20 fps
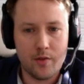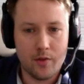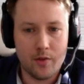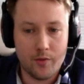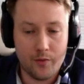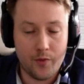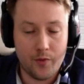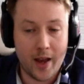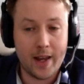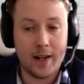
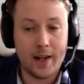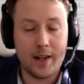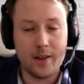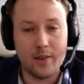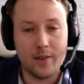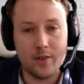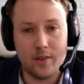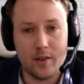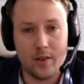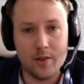
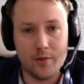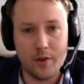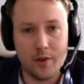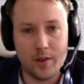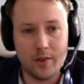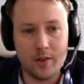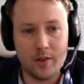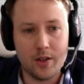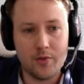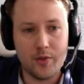failures in the
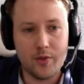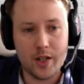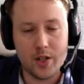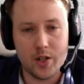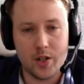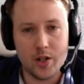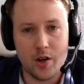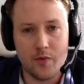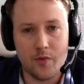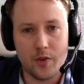frontier
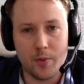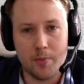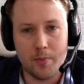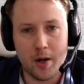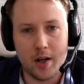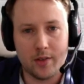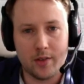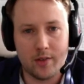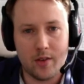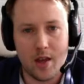region over the
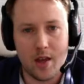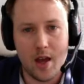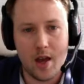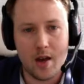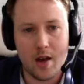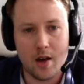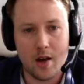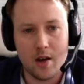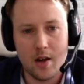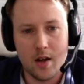past
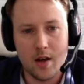year.